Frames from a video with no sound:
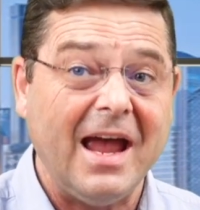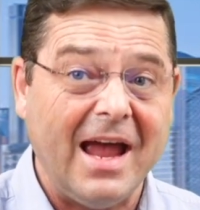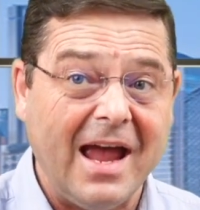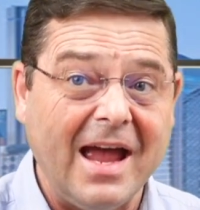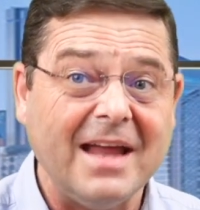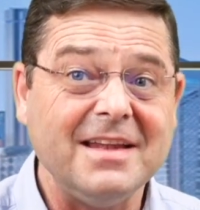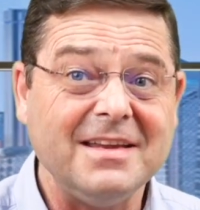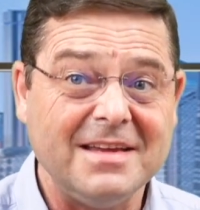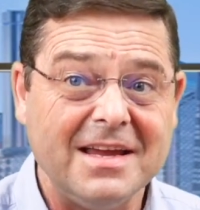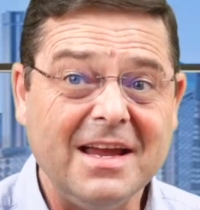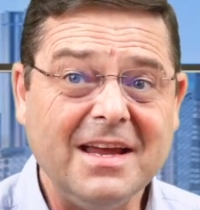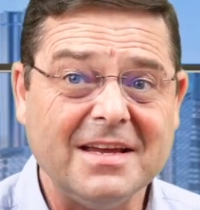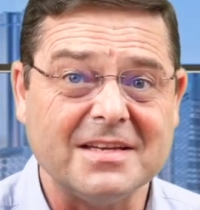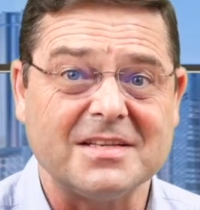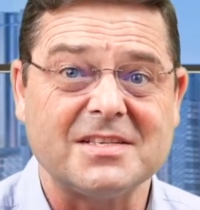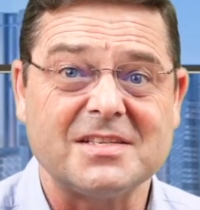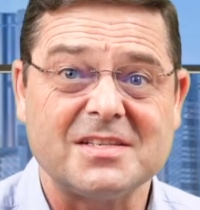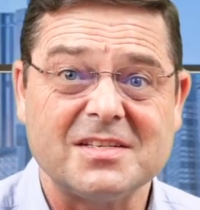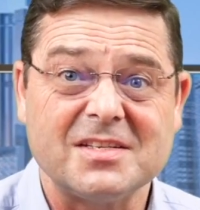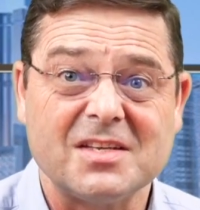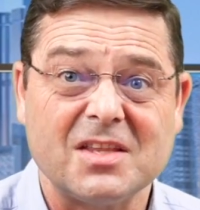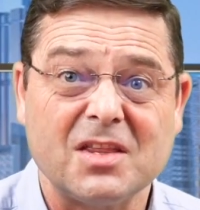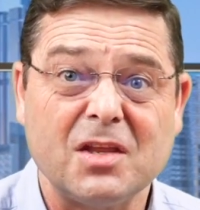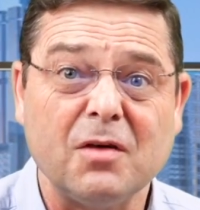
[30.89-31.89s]
And yes,
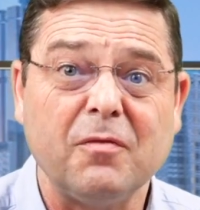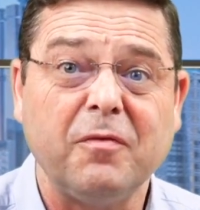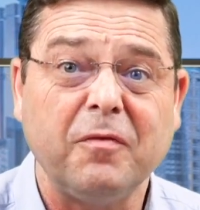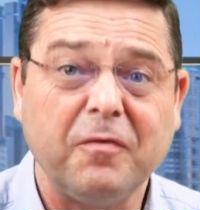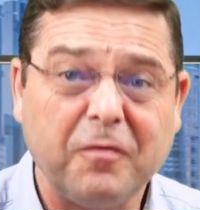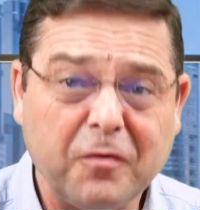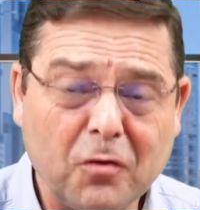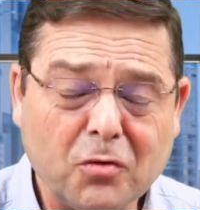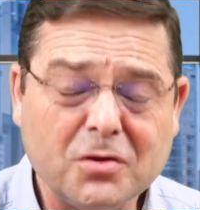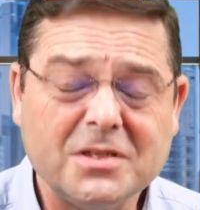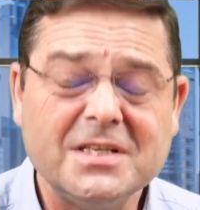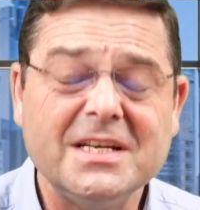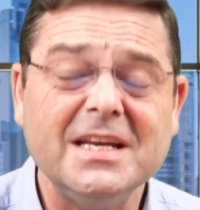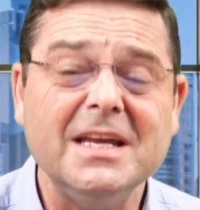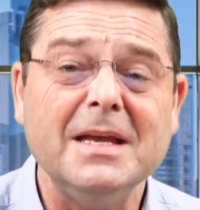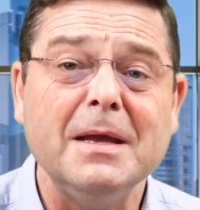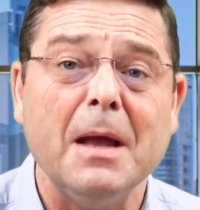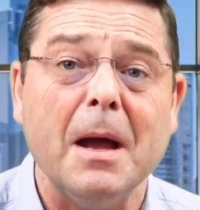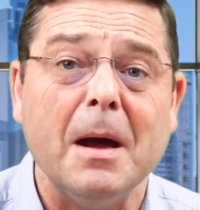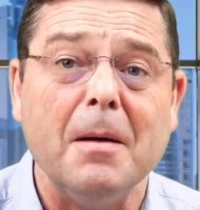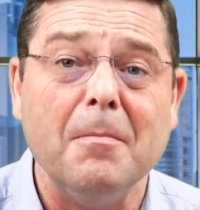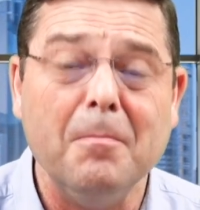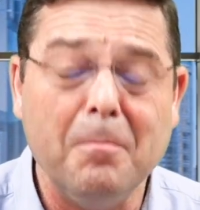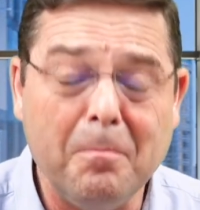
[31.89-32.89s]
the $40
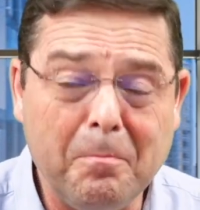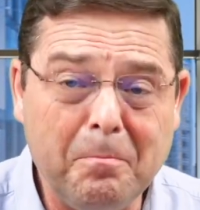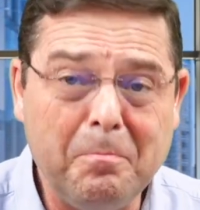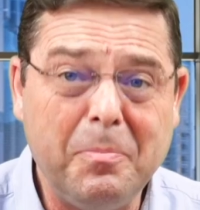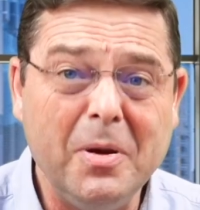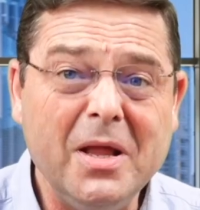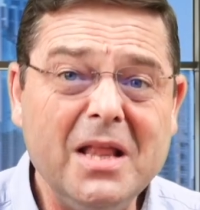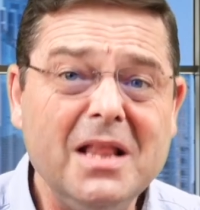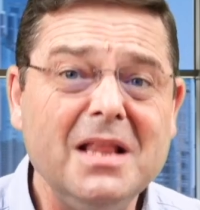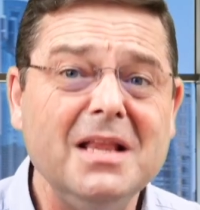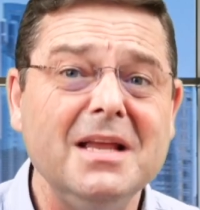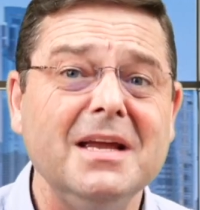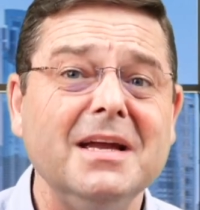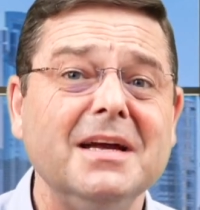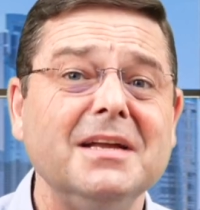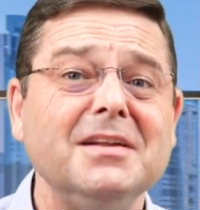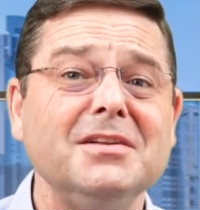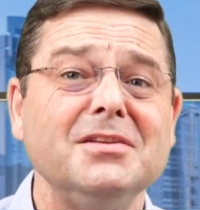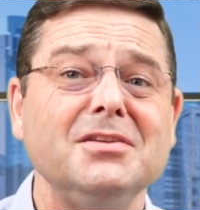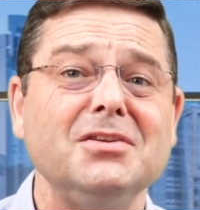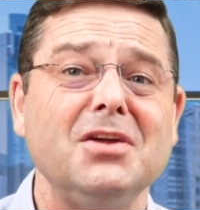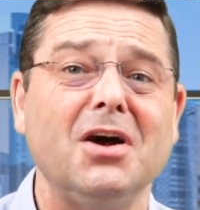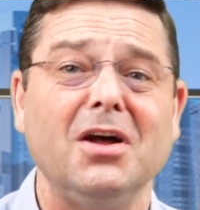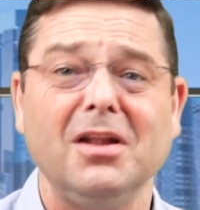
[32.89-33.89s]

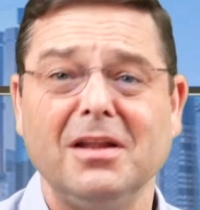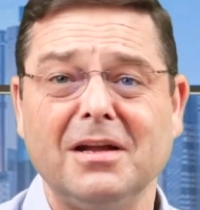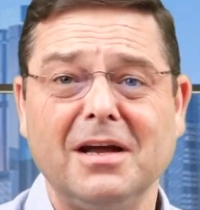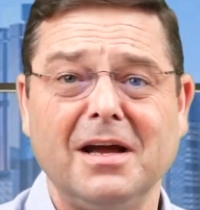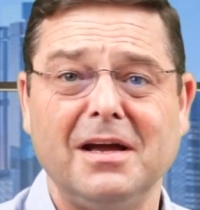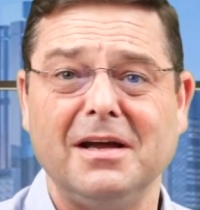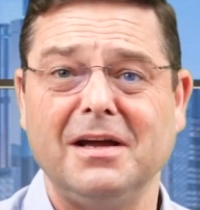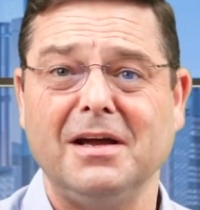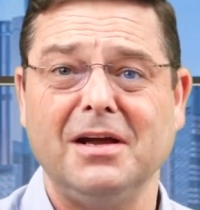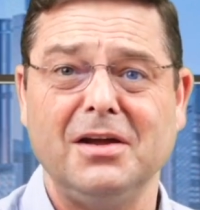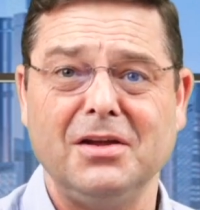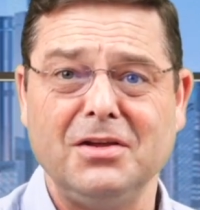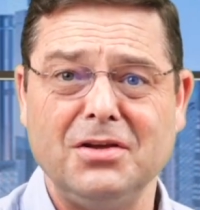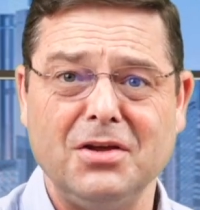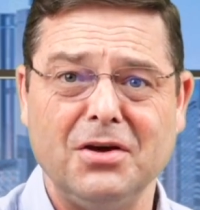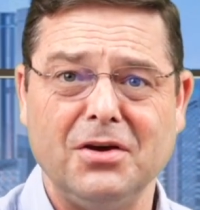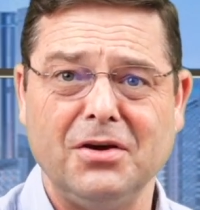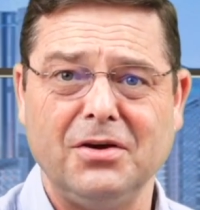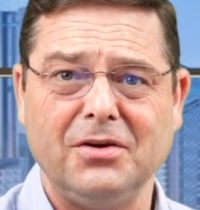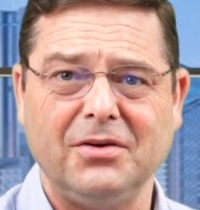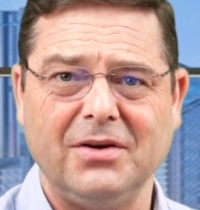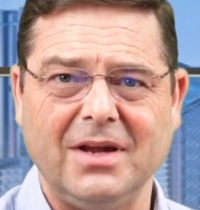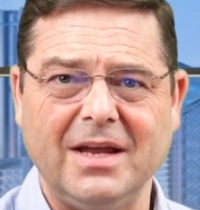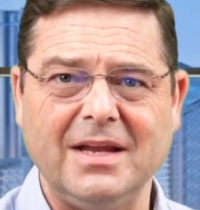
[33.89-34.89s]
billion a
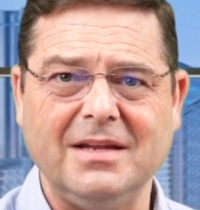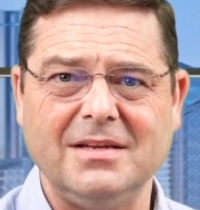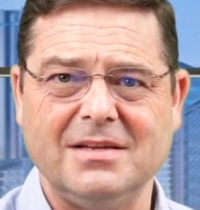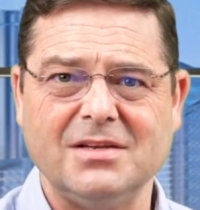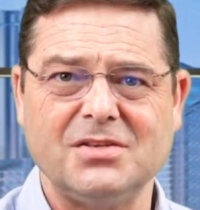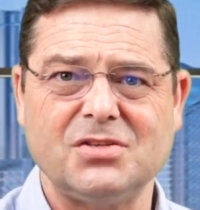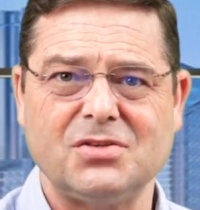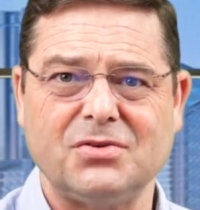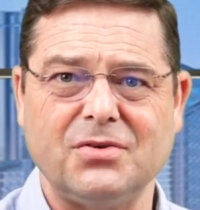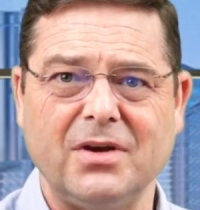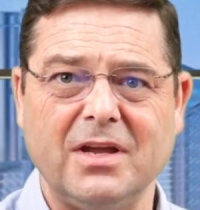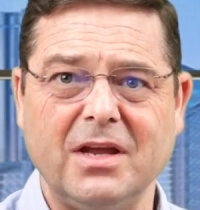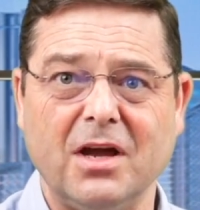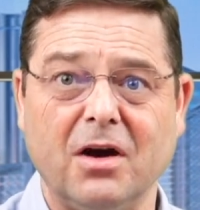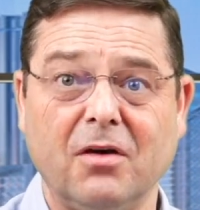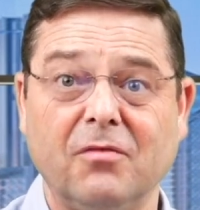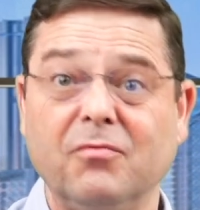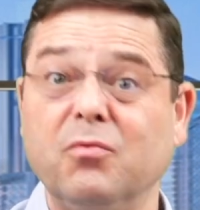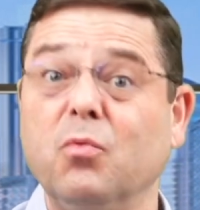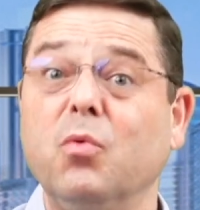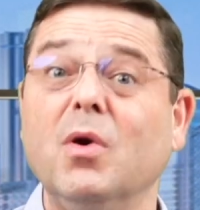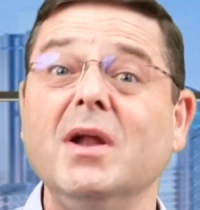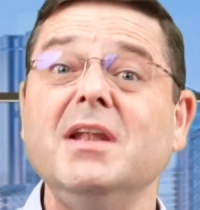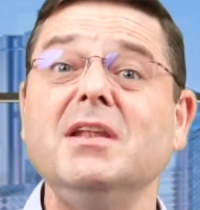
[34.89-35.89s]
year industry of
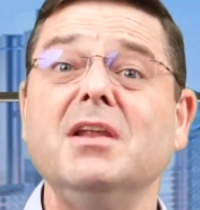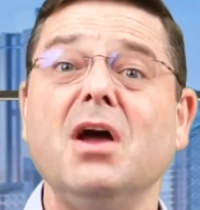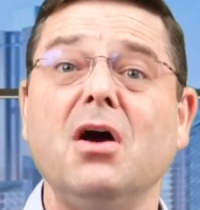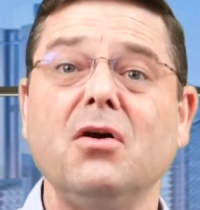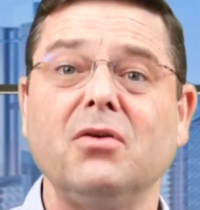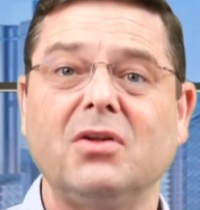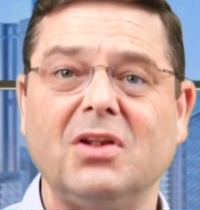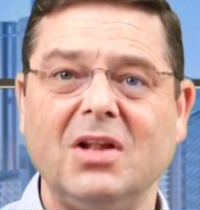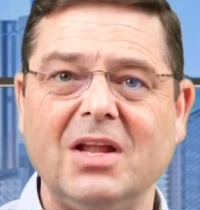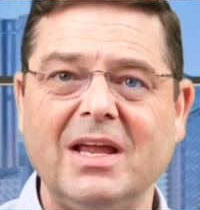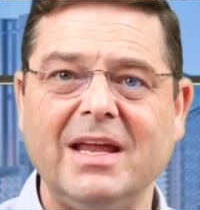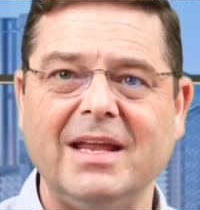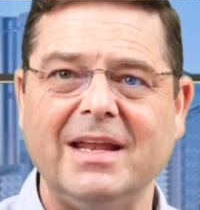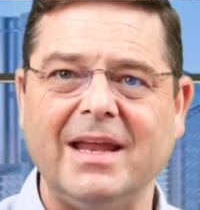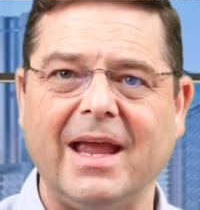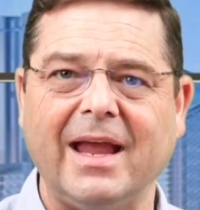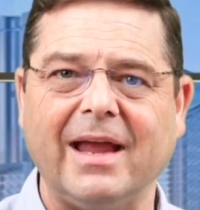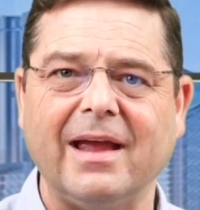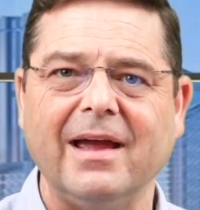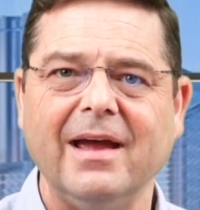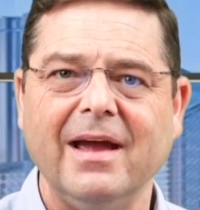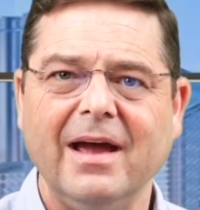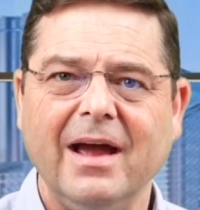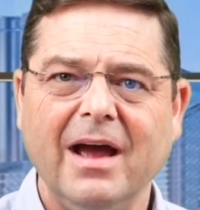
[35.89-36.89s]
window cleaning